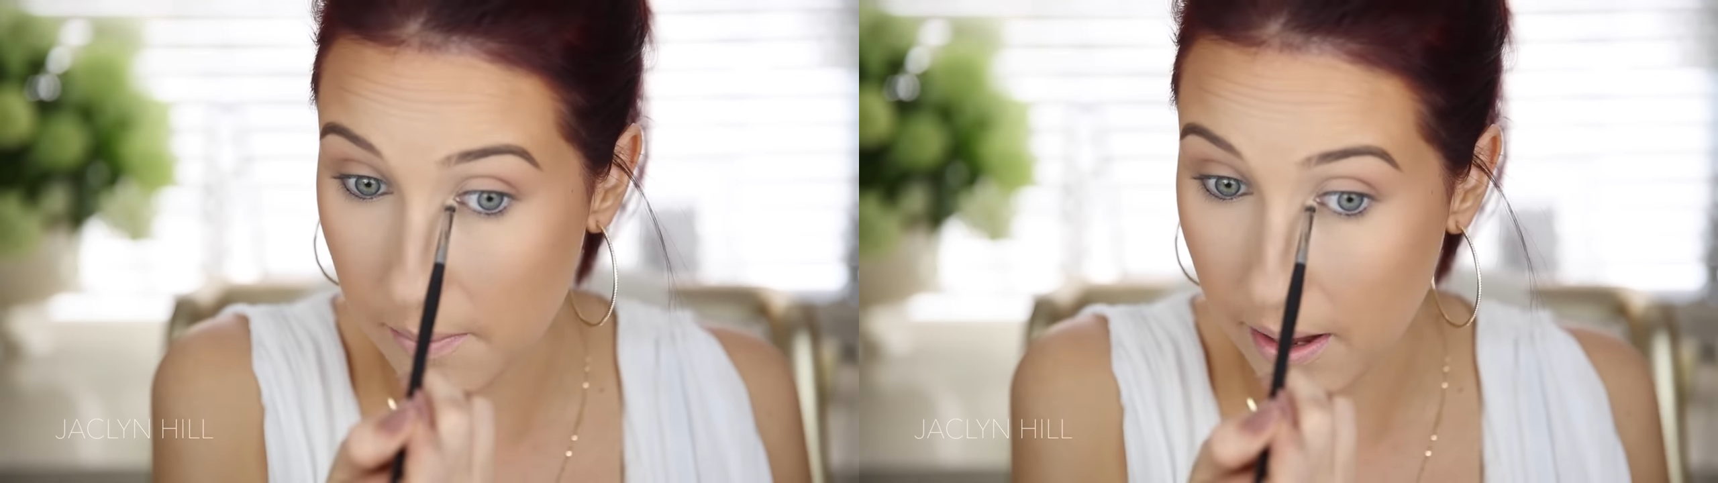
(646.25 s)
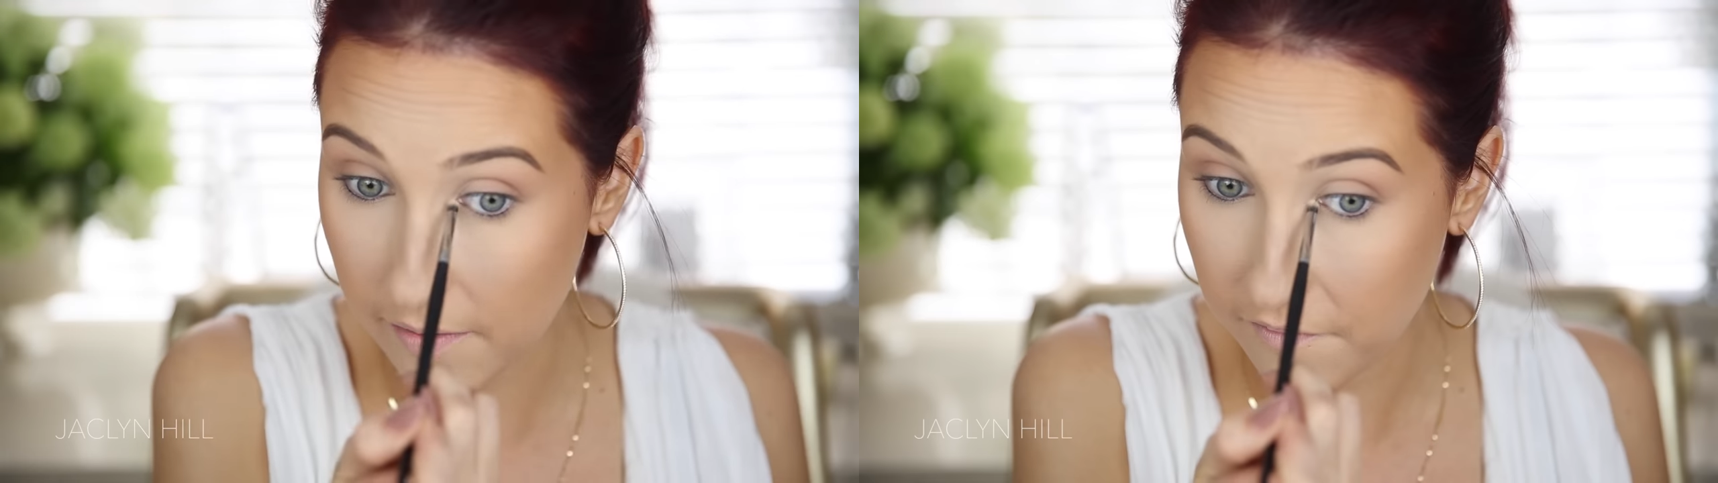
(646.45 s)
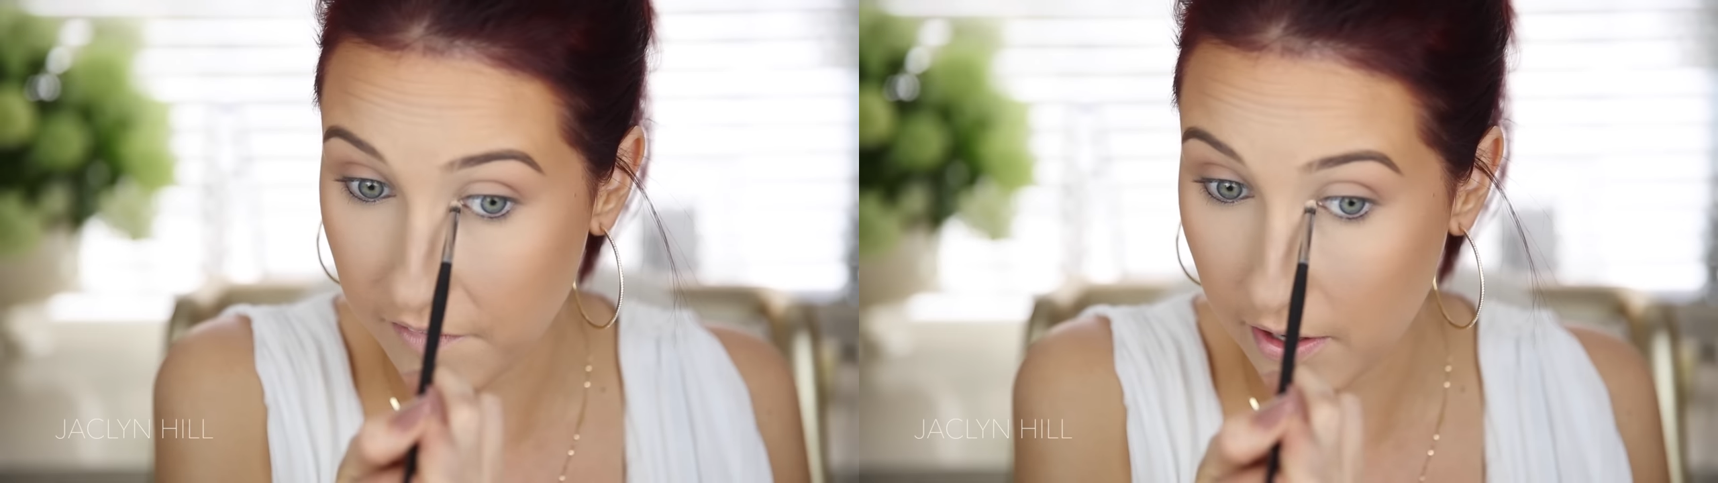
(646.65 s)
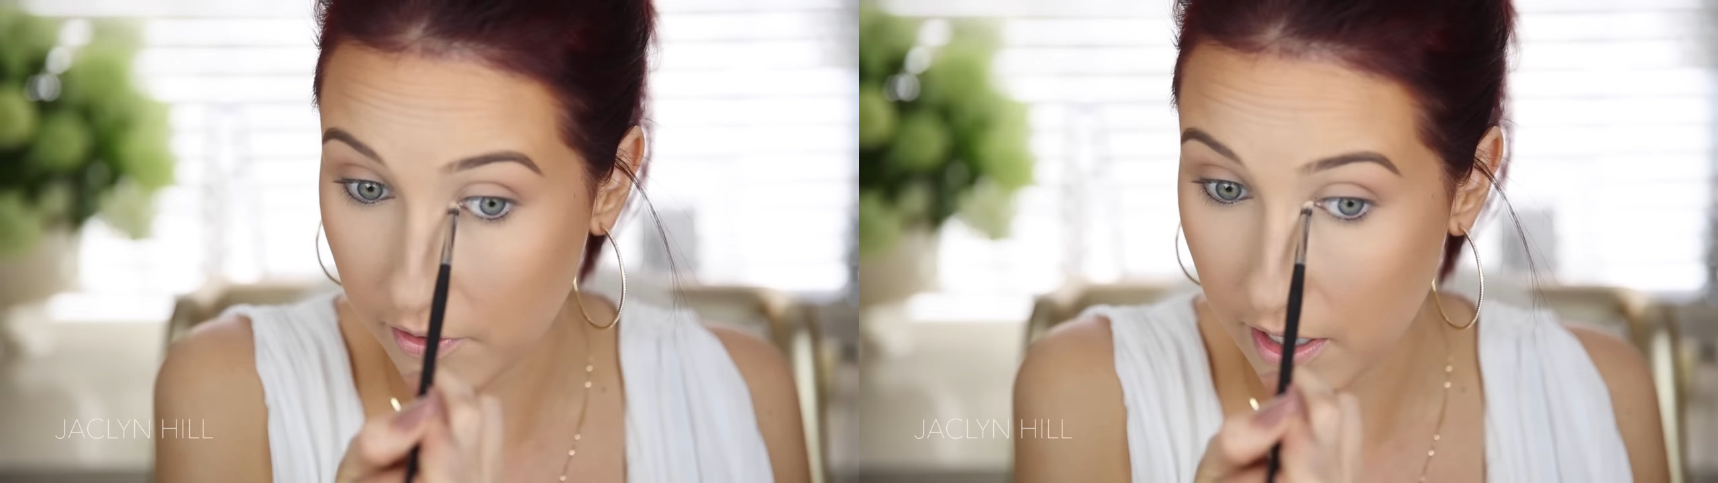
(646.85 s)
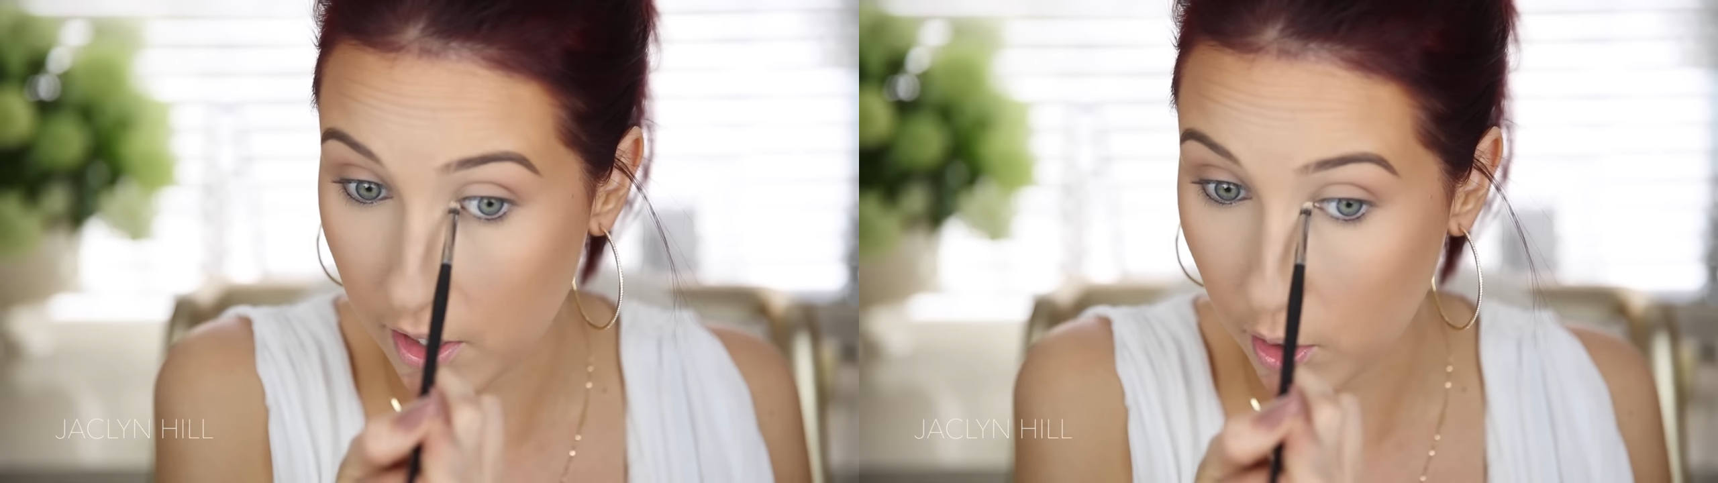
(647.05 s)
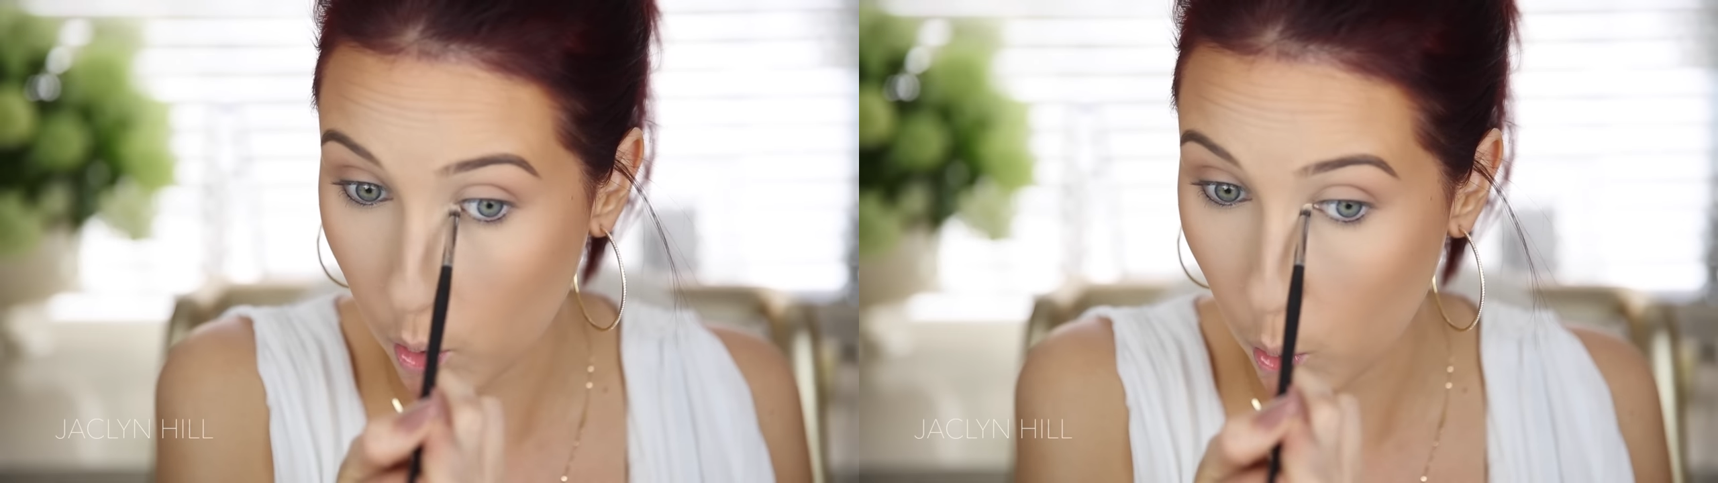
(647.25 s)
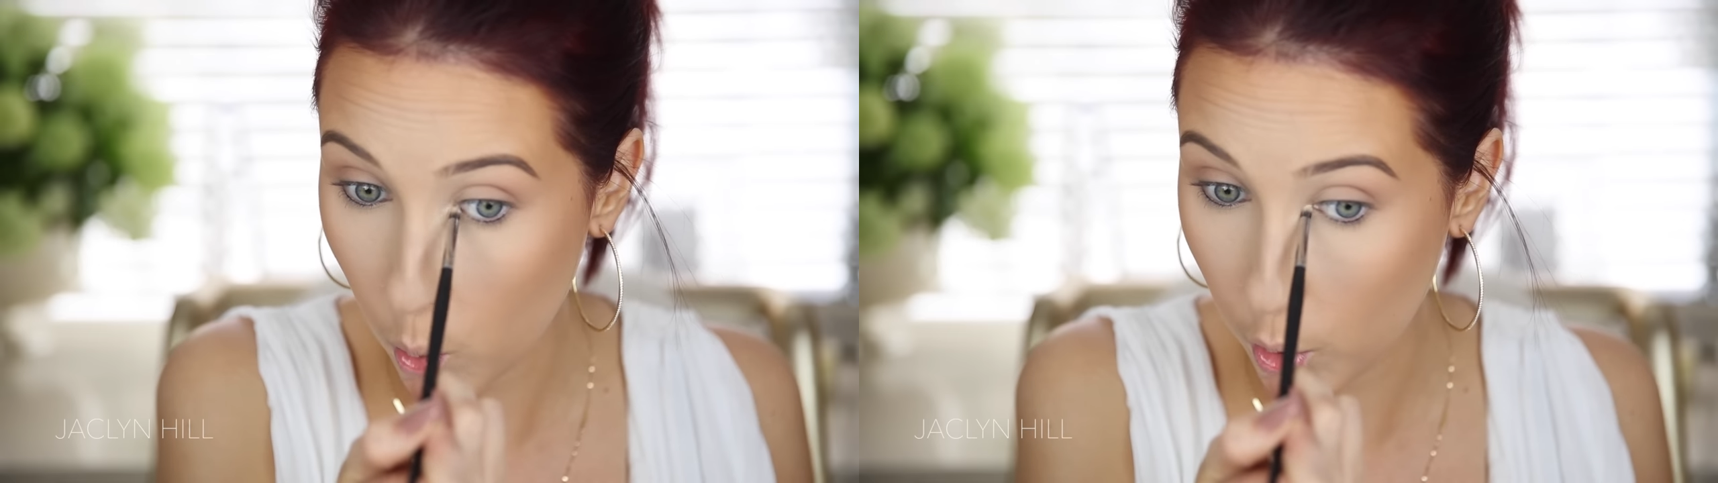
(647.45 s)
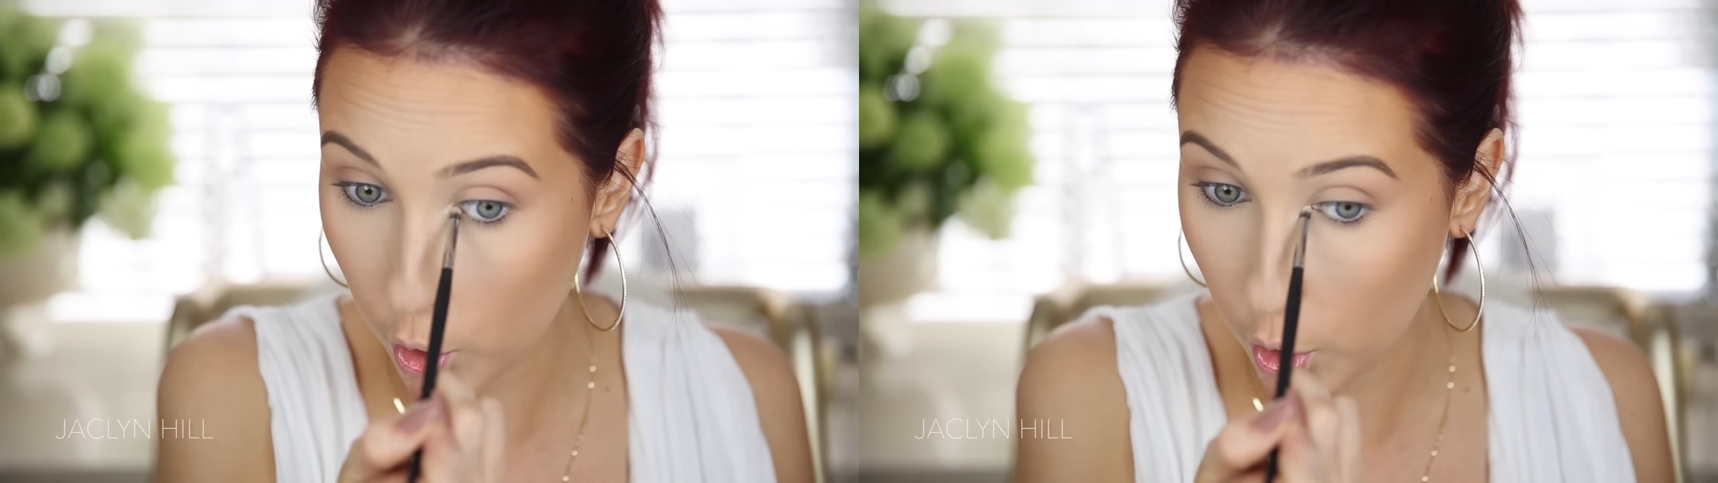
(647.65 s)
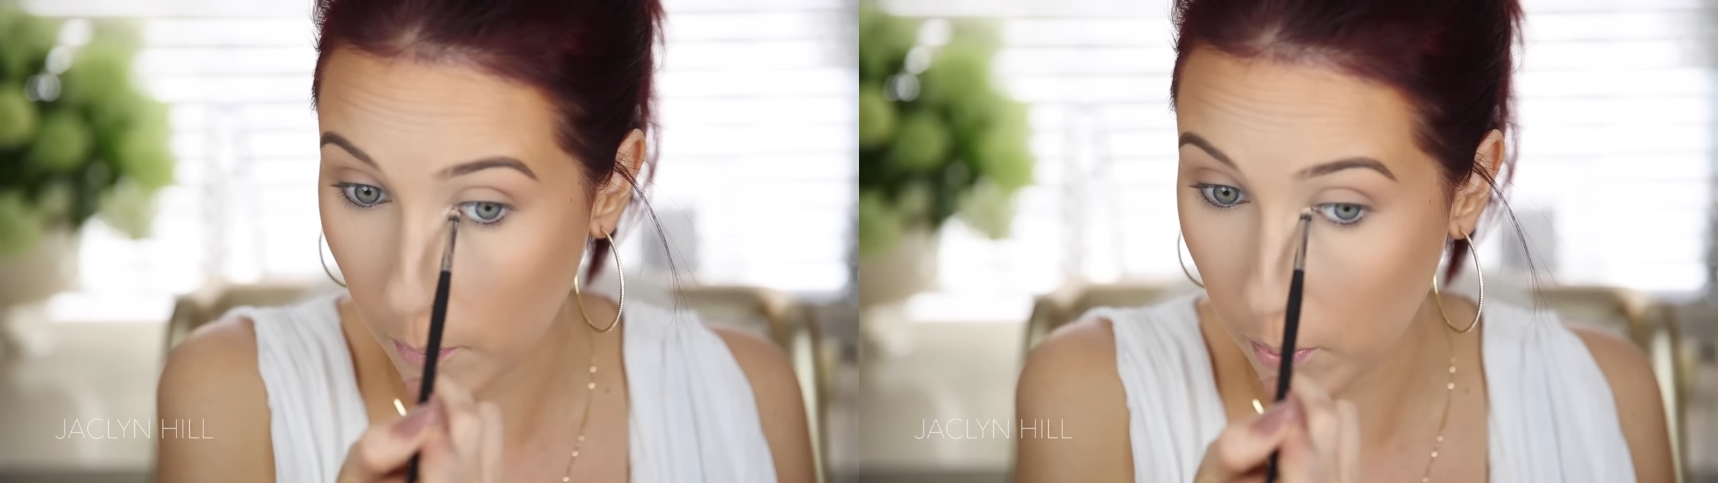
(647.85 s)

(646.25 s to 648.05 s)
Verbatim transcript: my favorite inner corner